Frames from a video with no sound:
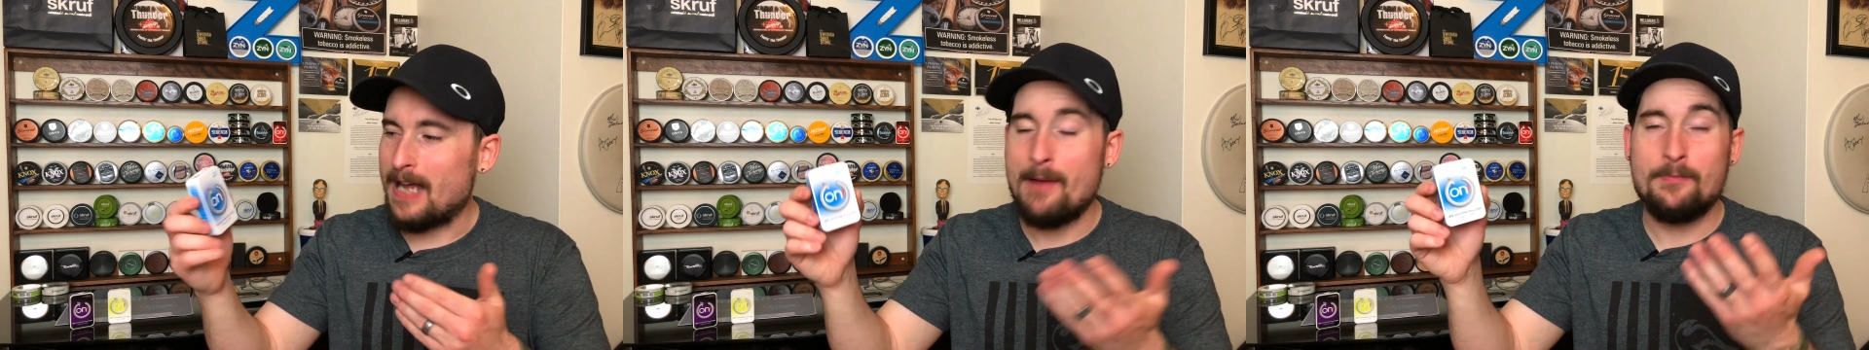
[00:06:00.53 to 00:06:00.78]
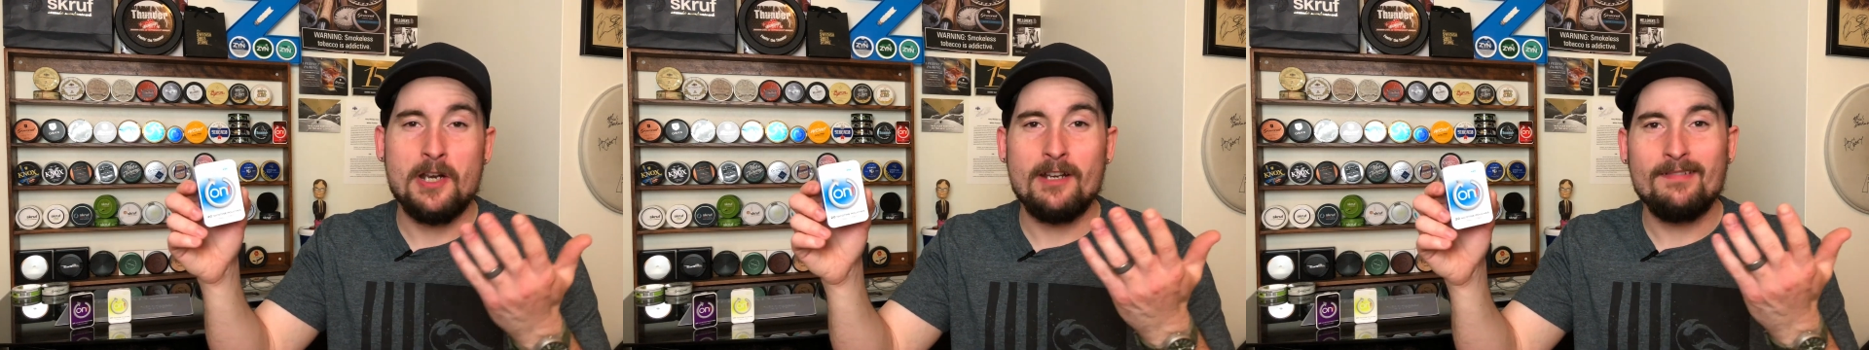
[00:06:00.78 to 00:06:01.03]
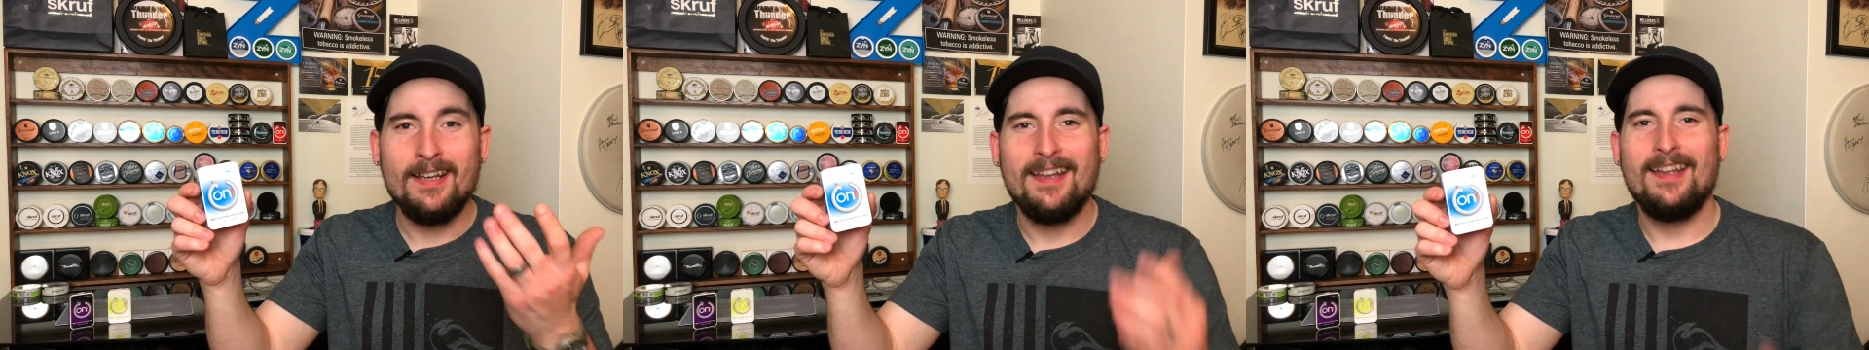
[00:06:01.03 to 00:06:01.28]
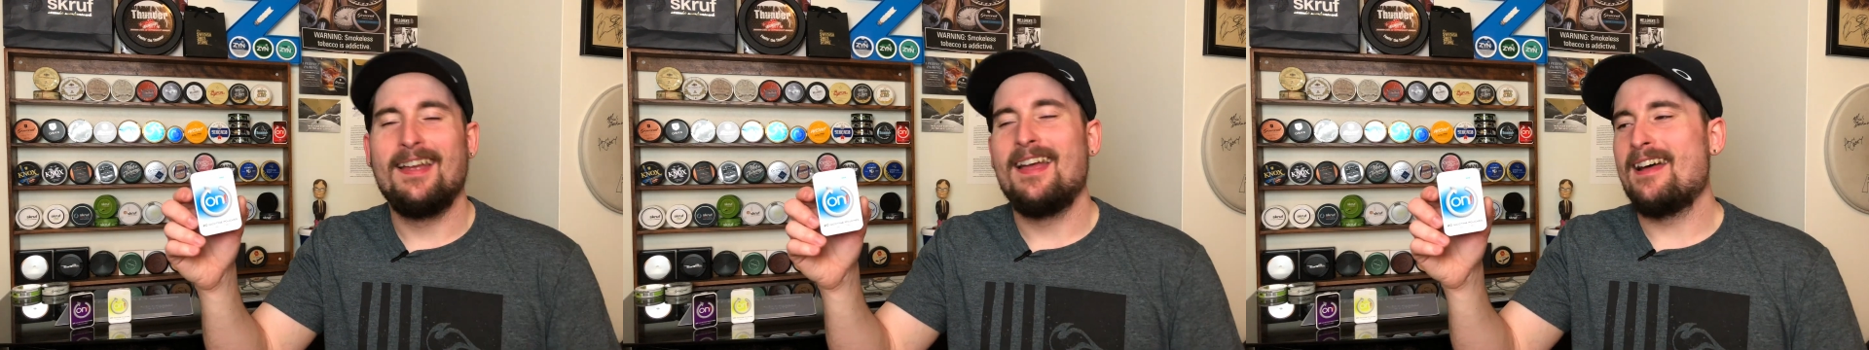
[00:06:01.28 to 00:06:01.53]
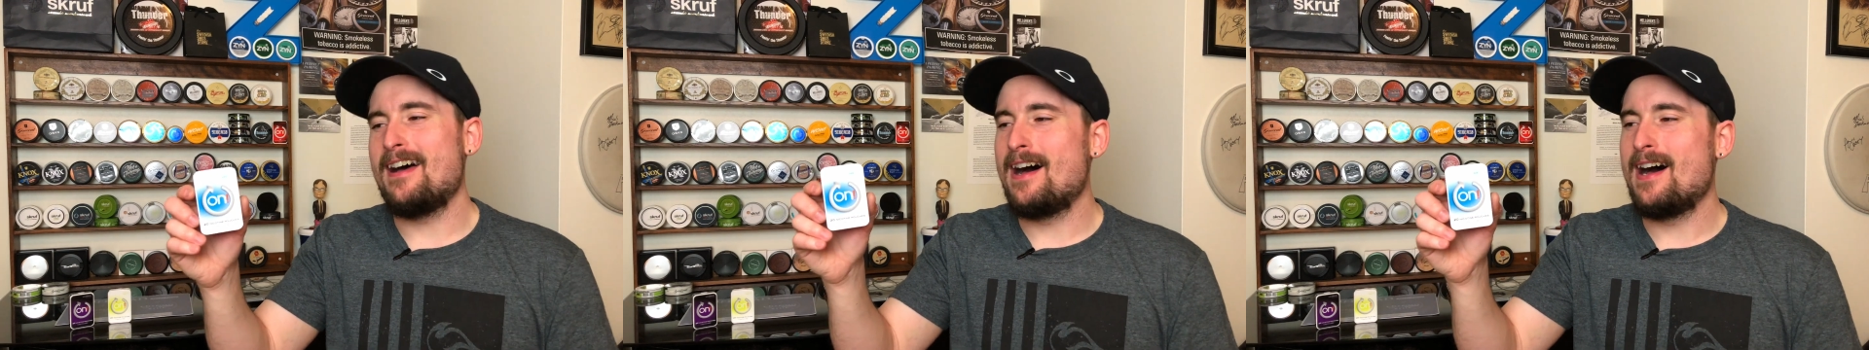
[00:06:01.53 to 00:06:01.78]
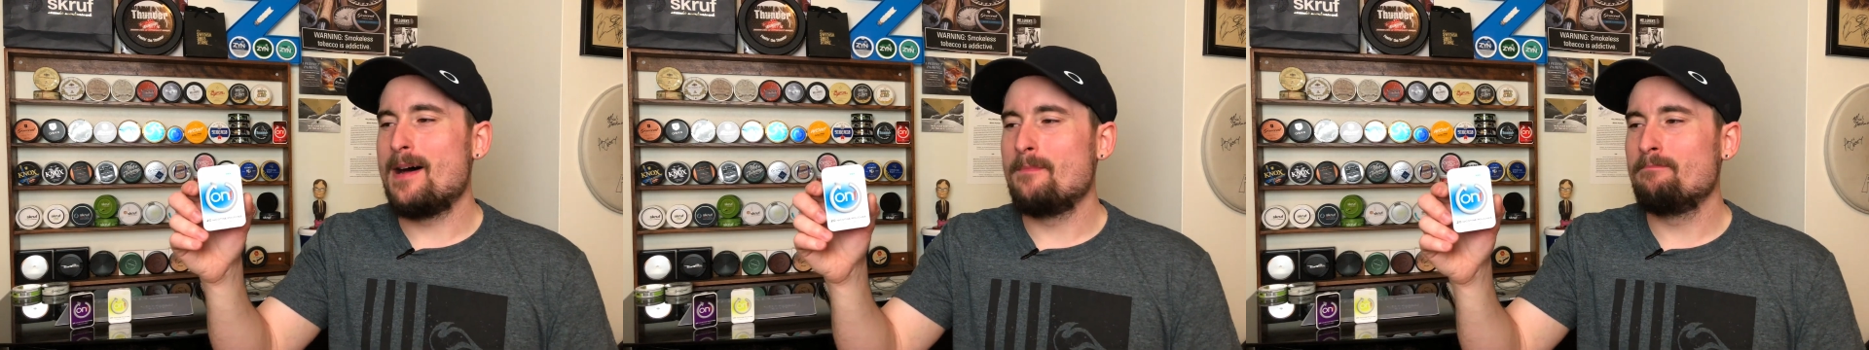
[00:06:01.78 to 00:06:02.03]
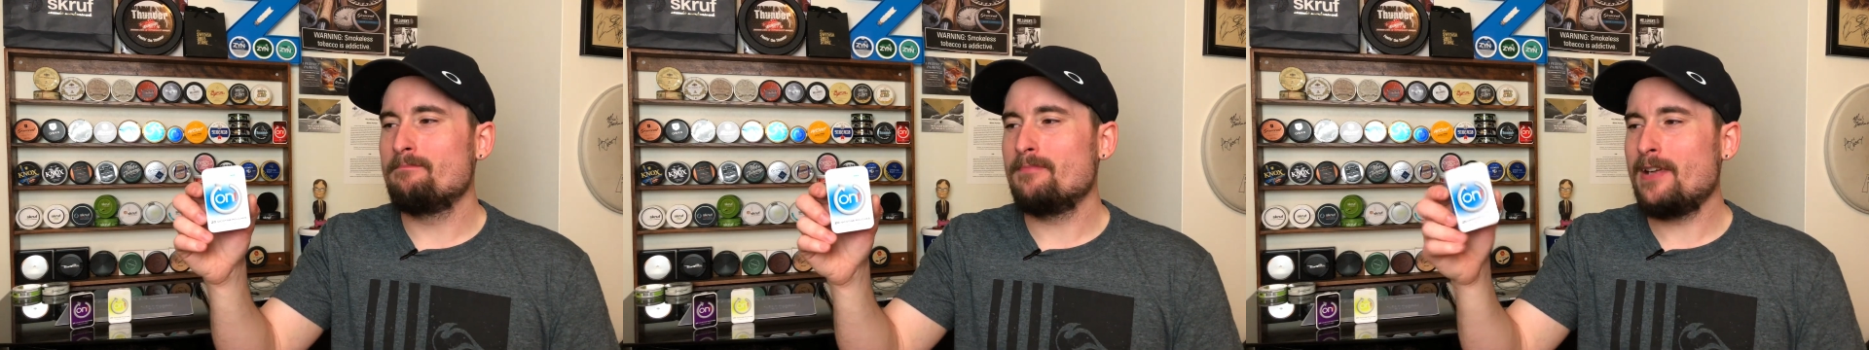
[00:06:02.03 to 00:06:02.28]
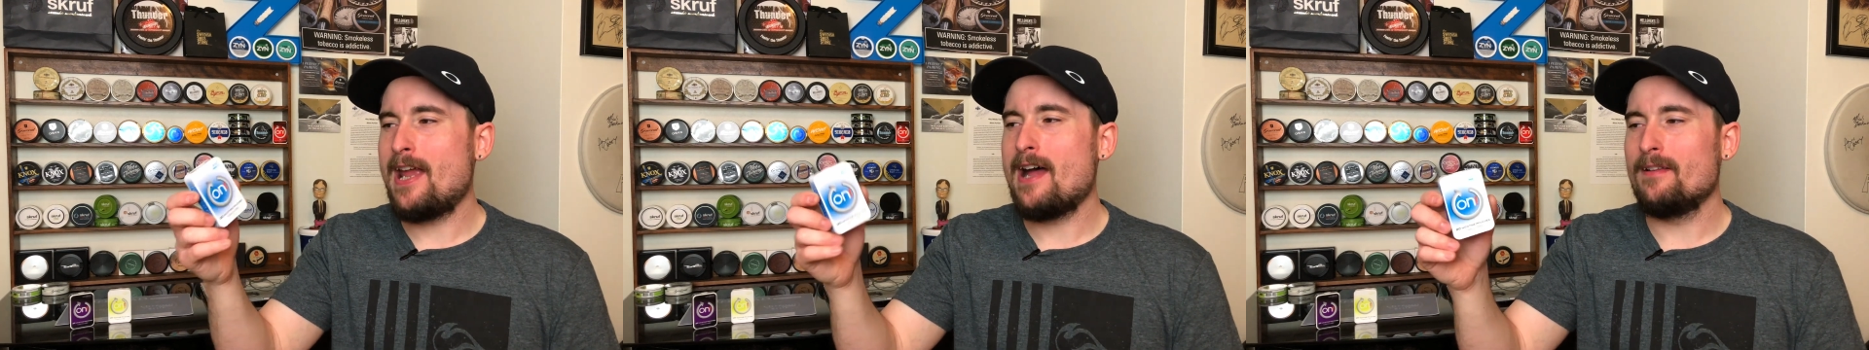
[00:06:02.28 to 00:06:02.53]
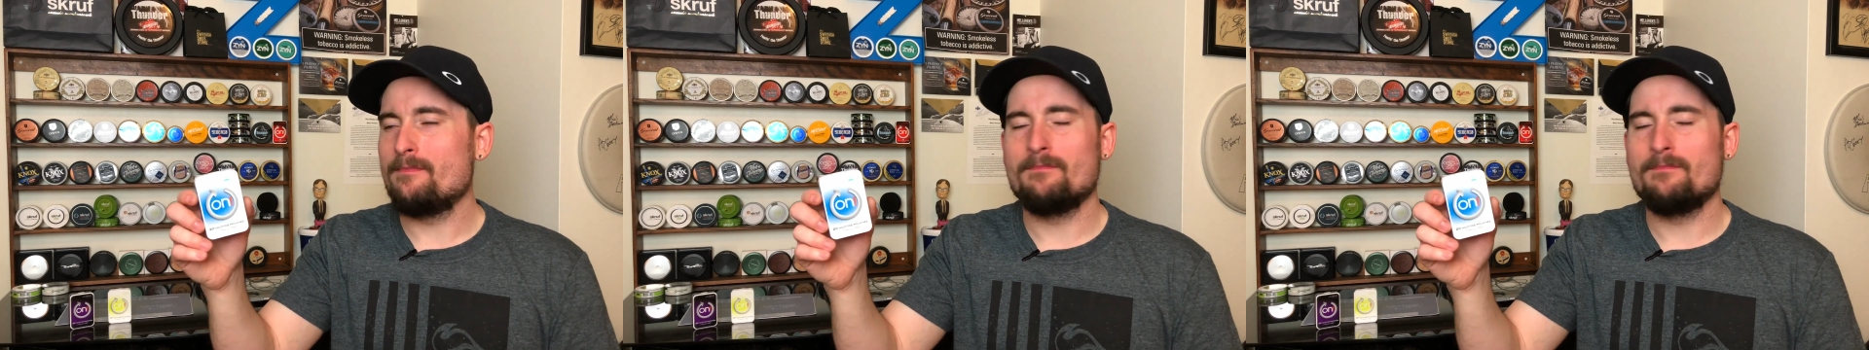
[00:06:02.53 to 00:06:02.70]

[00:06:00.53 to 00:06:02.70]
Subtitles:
option. But yeah,